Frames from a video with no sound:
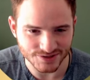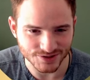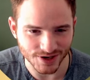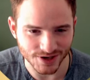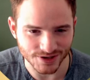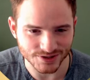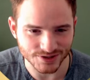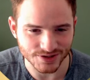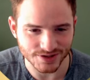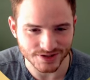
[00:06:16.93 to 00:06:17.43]

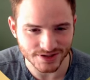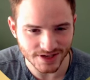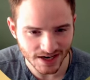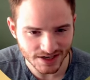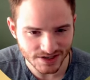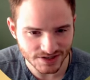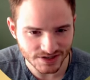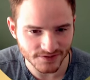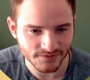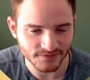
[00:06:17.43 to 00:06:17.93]
structure, it's
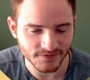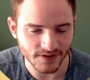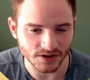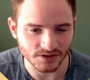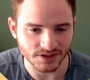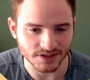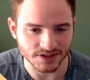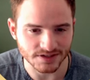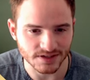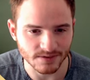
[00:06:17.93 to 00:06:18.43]
actually
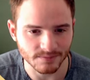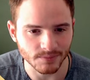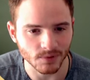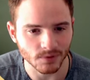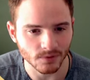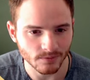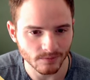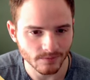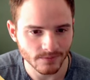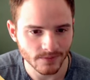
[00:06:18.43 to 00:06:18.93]
fairly
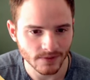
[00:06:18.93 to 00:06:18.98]
simple.